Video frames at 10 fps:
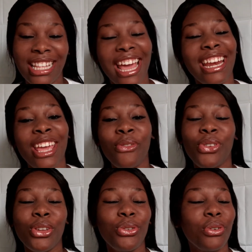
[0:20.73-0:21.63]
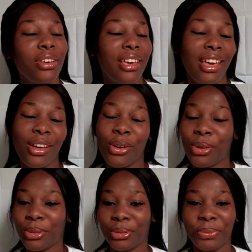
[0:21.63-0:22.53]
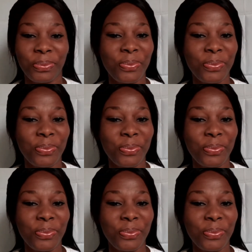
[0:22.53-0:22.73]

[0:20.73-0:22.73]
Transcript: And if you're new here, oh,